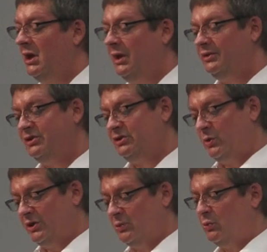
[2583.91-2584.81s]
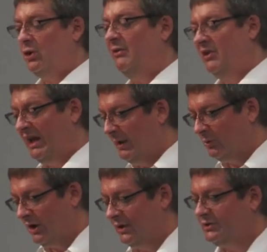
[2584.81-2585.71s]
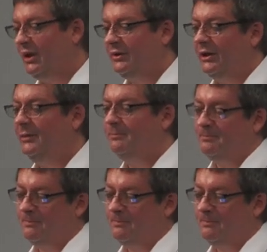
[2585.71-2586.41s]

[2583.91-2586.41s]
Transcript: in the situation where you have a name clash like that.